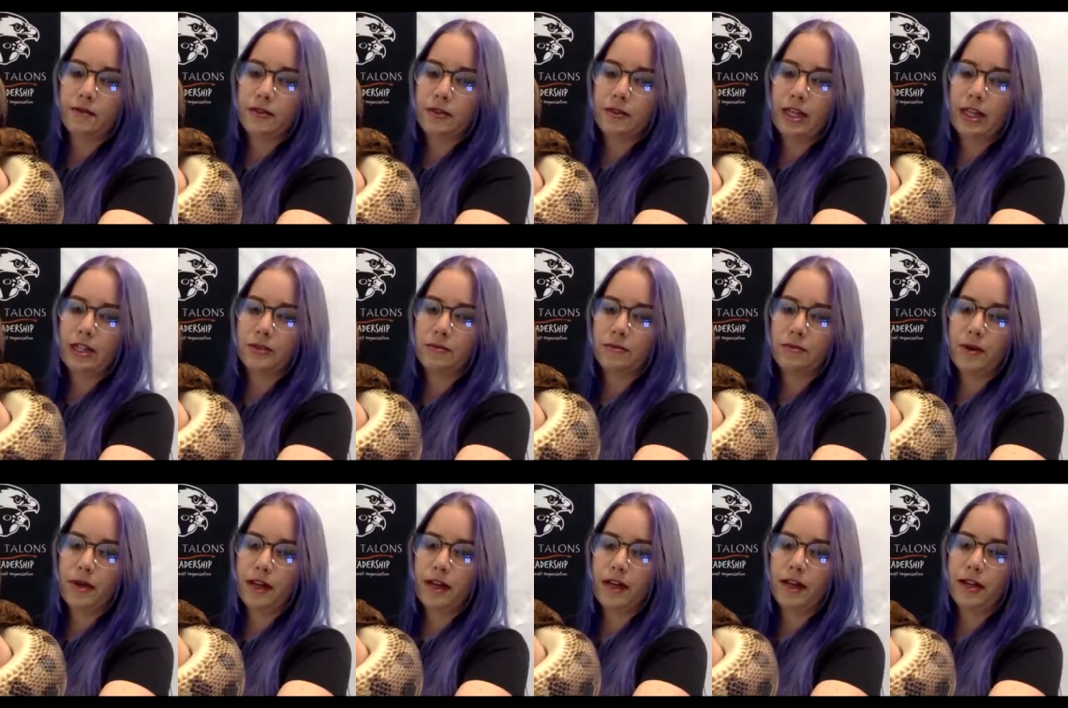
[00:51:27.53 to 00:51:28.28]
So that is
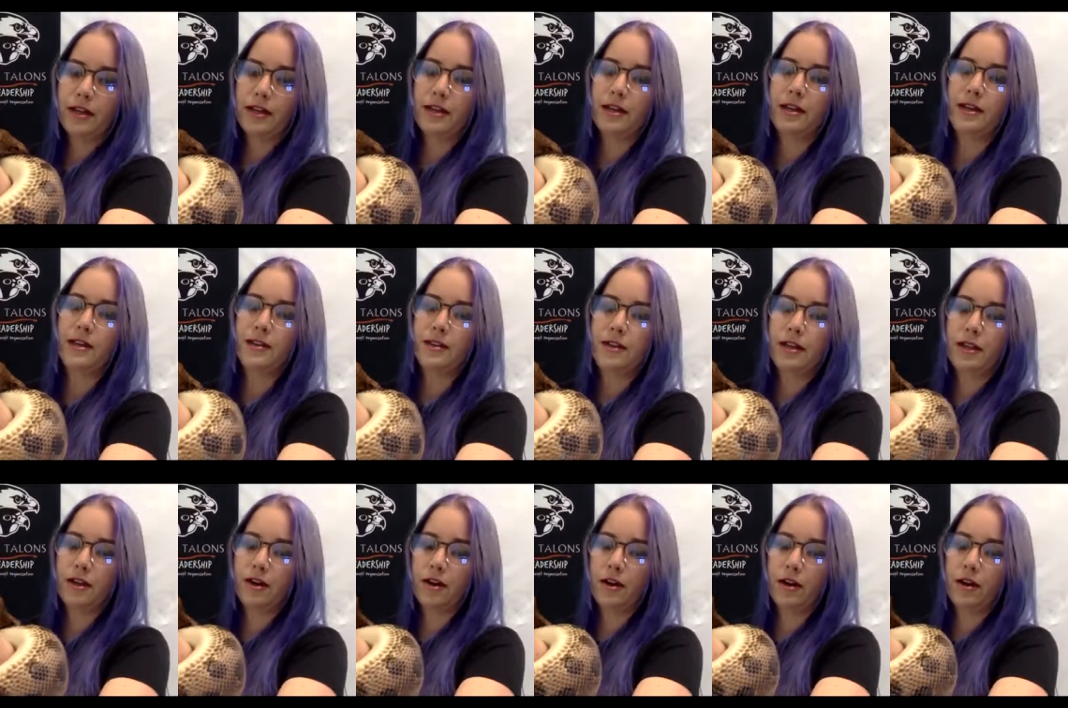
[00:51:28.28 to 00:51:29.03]
why
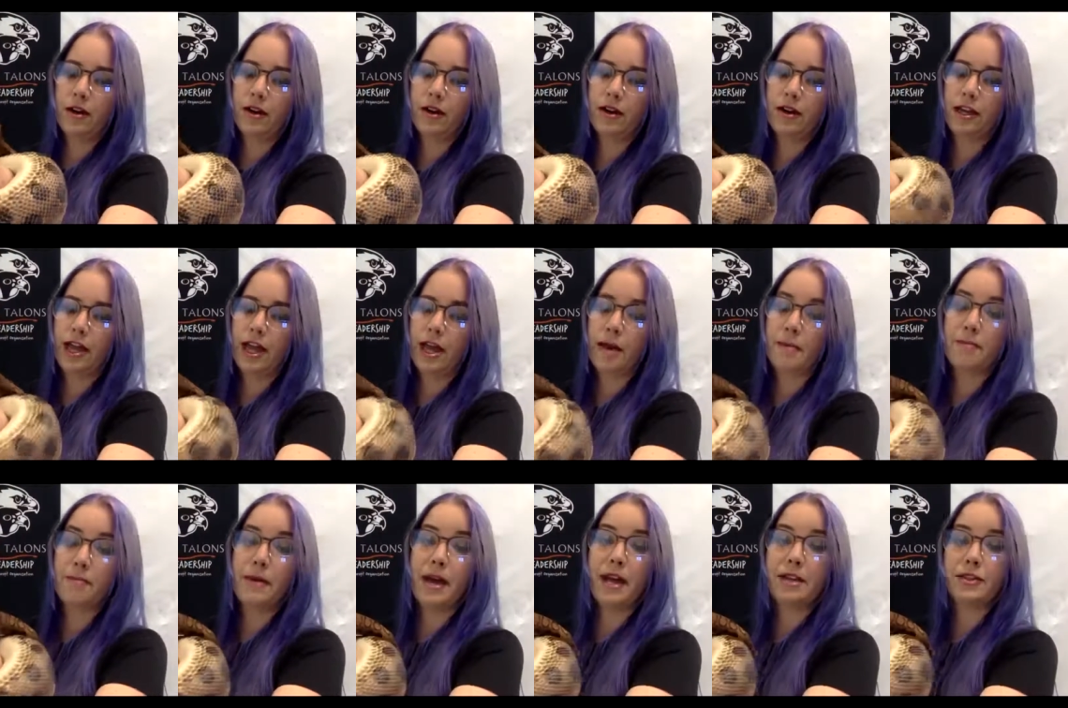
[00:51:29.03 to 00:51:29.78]
they are
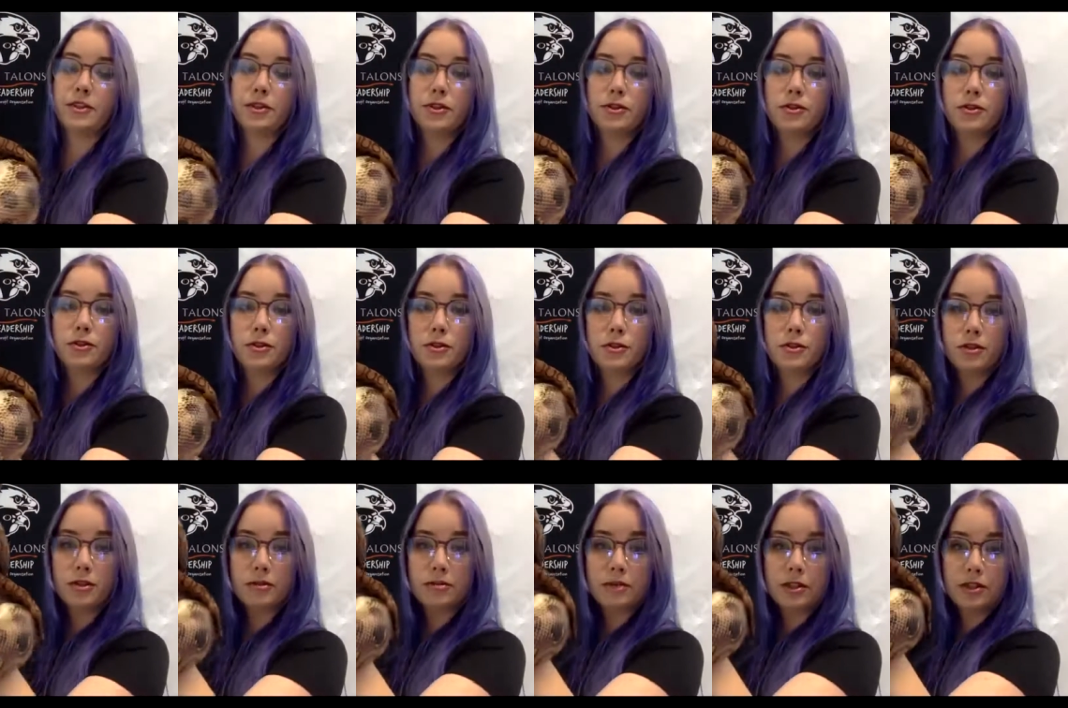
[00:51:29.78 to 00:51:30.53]
ambassadors to
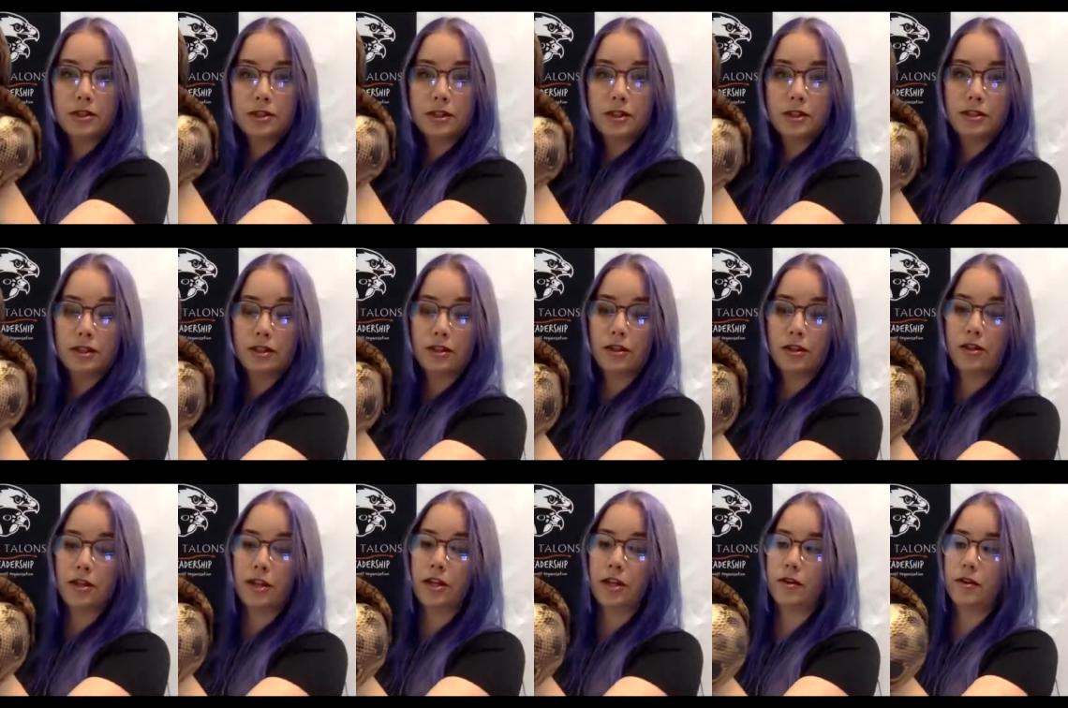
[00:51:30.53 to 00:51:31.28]
their species and
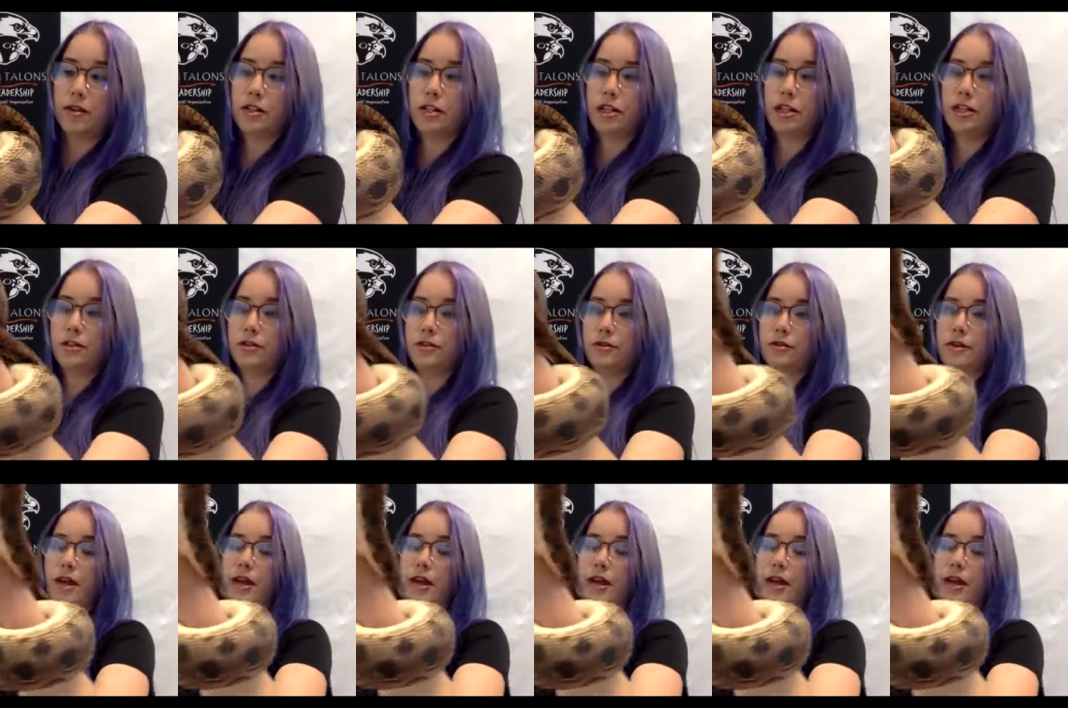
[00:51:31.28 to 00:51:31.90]
they're here to teach you